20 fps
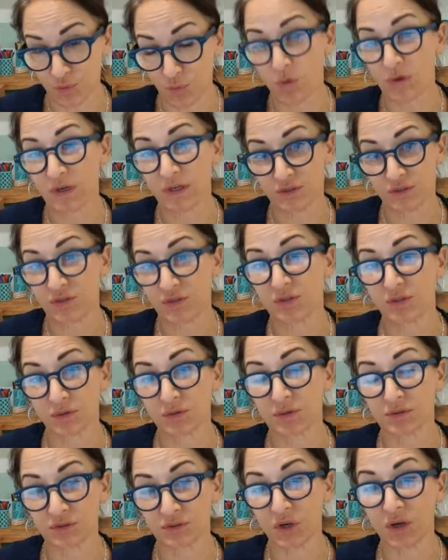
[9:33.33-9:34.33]
1 and 2 year
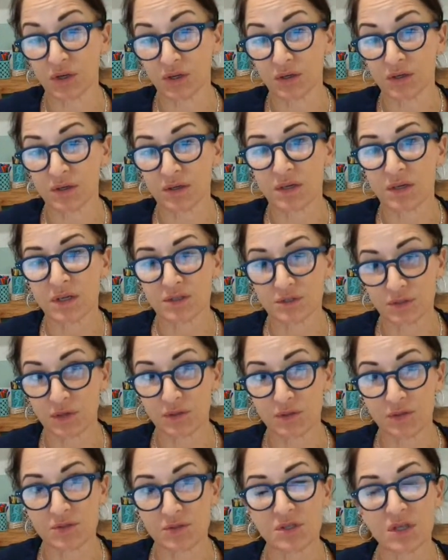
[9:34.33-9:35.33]
old
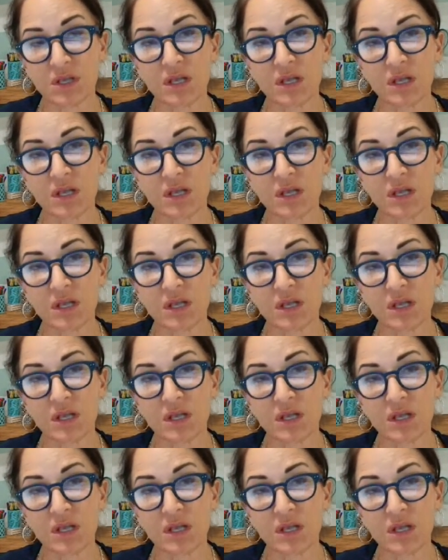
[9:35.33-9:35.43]
daughters.